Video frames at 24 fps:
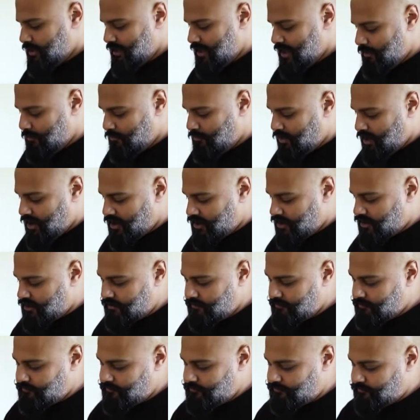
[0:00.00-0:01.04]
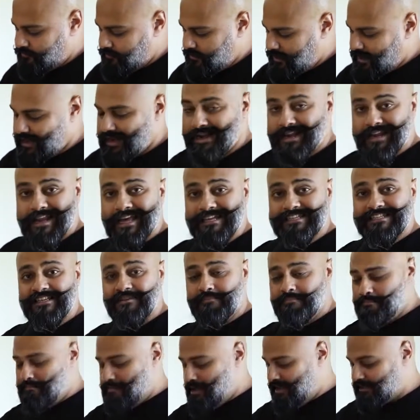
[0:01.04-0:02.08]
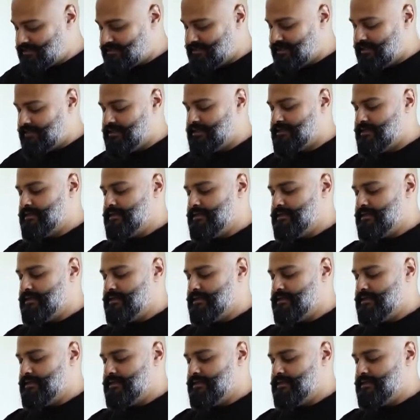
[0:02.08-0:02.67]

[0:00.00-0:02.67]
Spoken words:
in that butter, get it nice and melted.